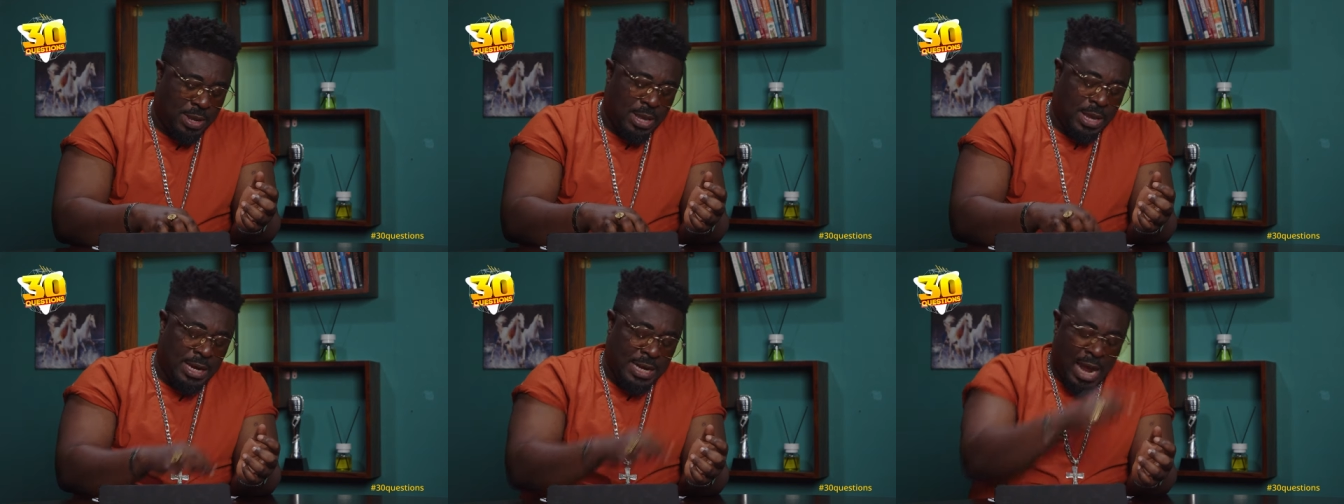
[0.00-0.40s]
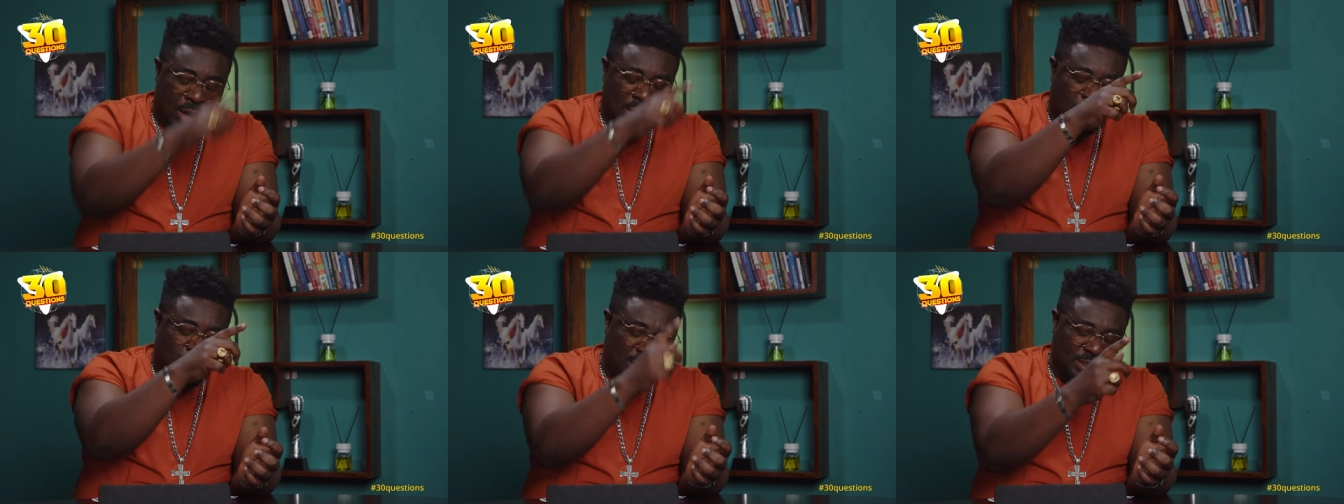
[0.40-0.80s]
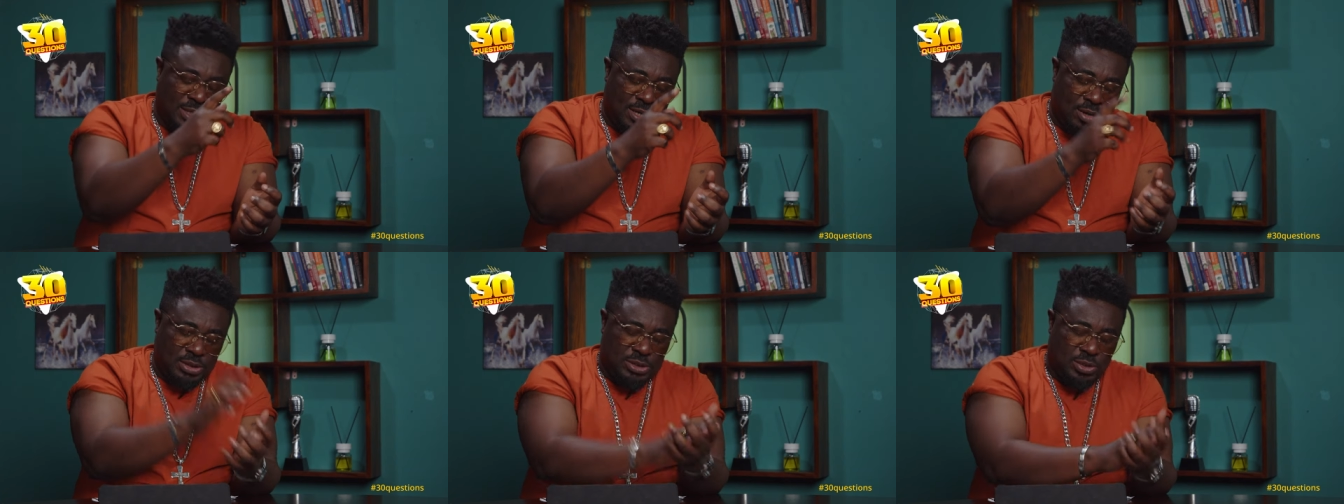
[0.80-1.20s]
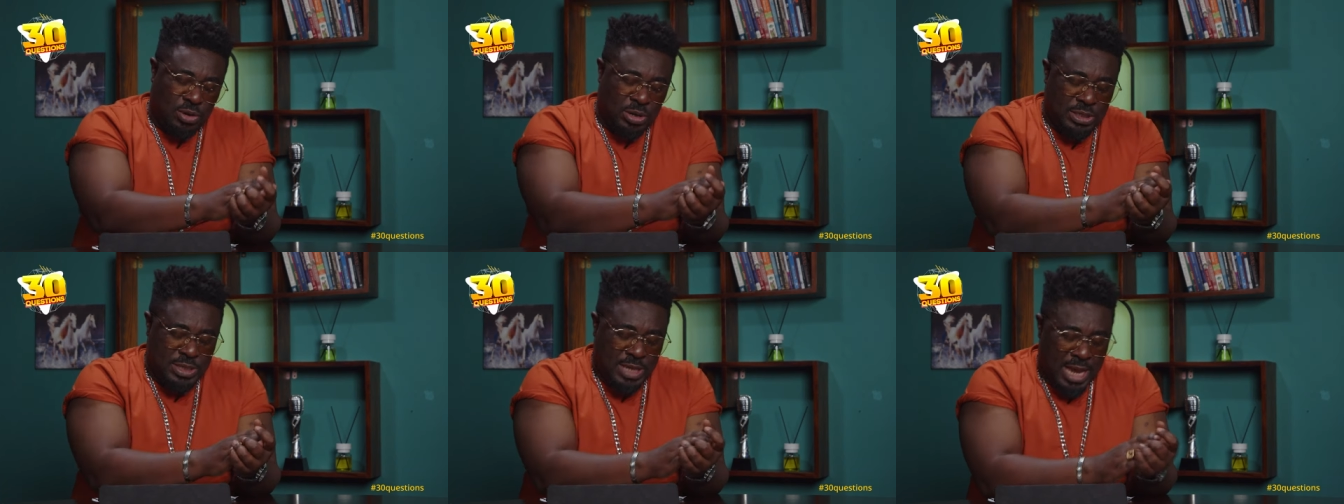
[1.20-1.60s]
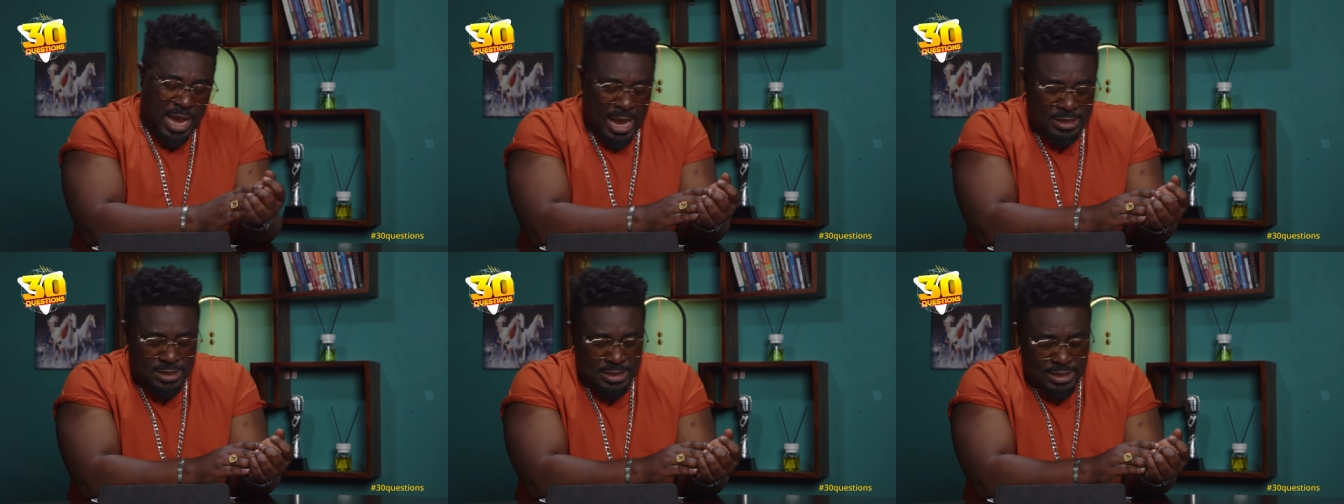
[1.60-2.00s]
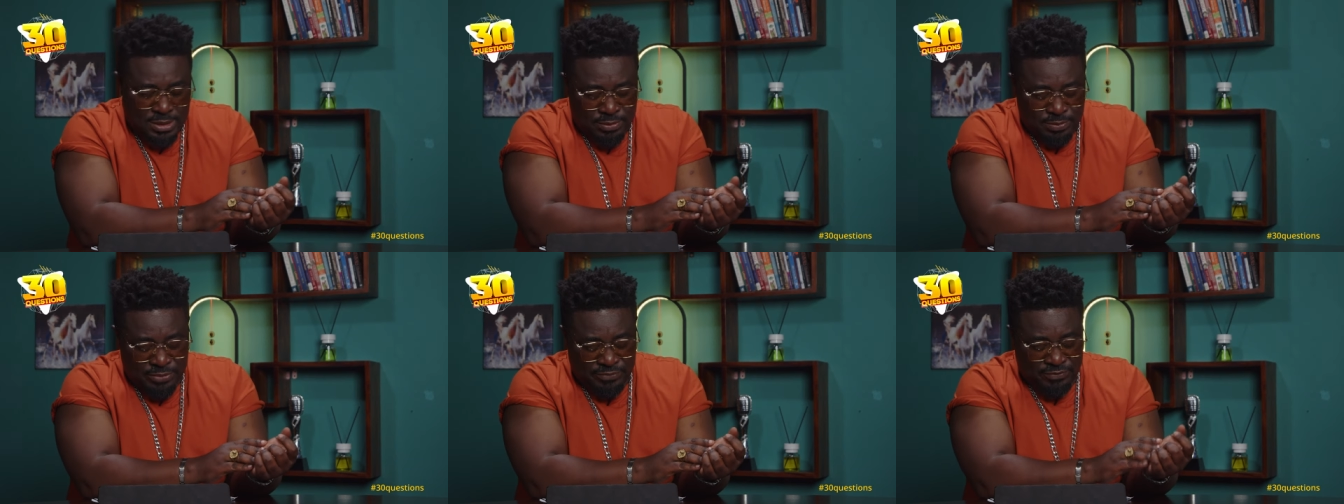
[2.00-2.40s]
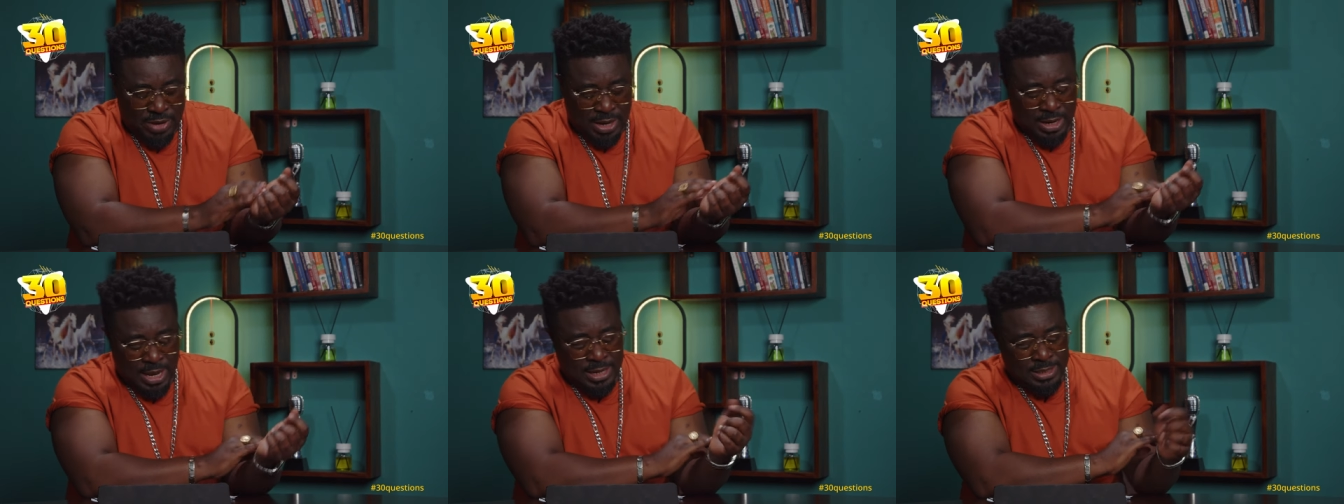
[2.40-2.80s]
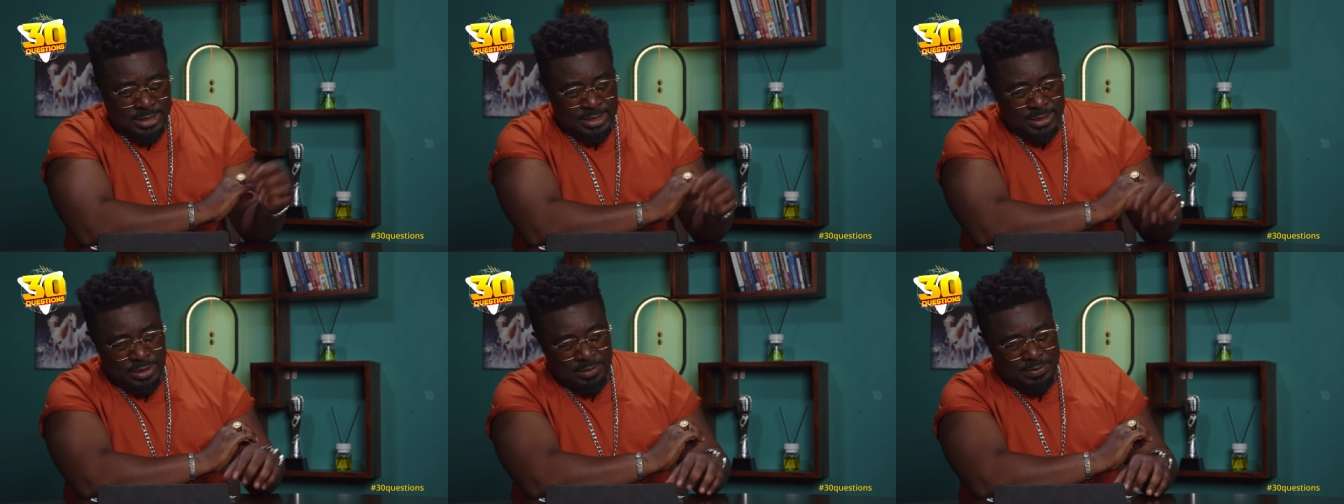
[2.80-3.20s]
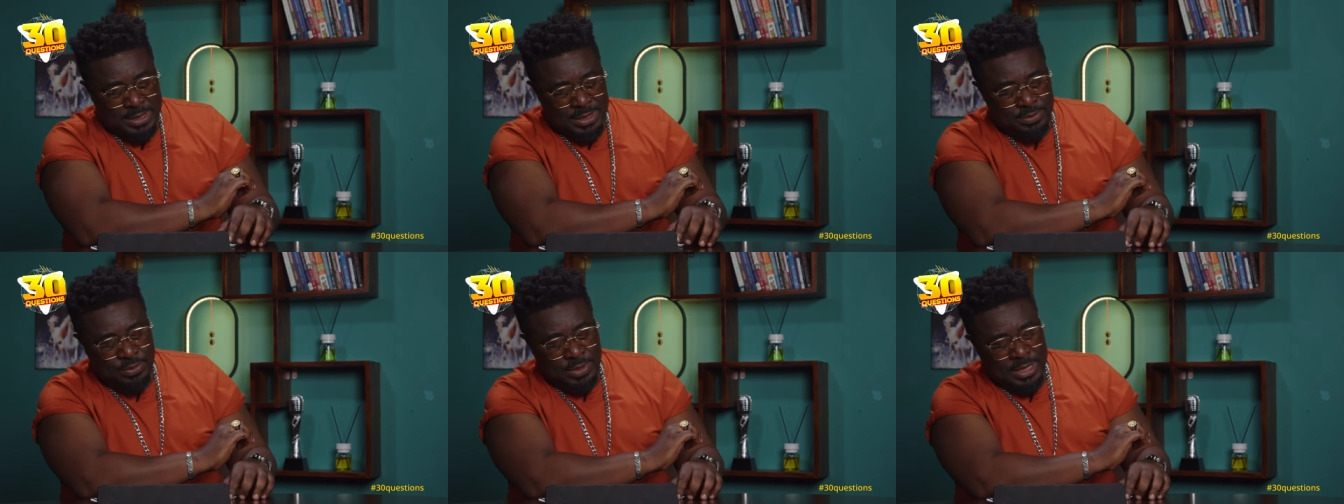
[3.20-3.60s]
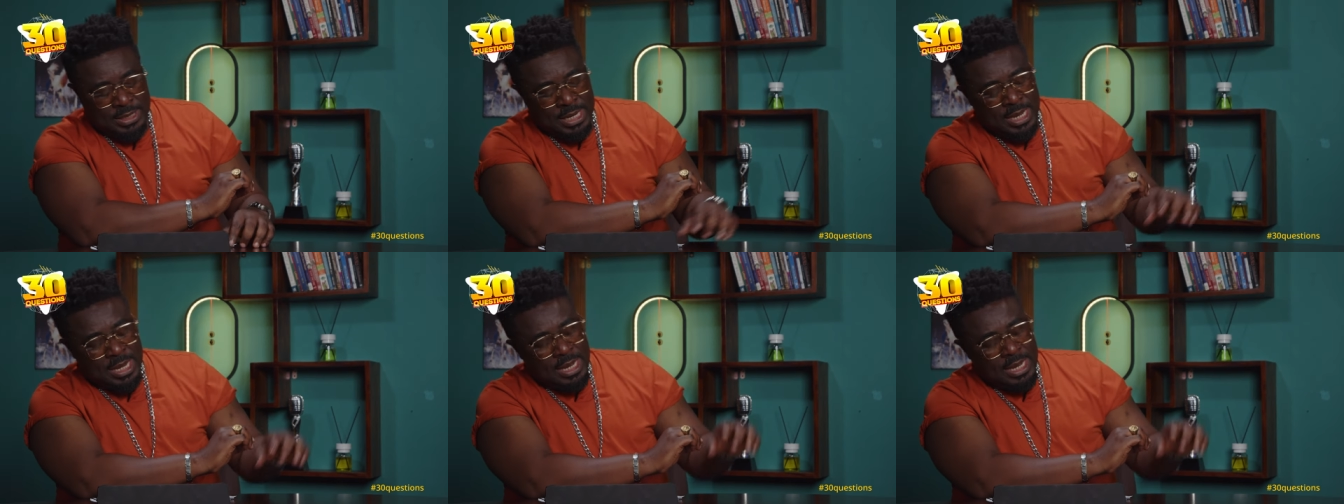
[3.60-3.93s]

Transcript: Now, the question I was going to ask you before I got interrupted was,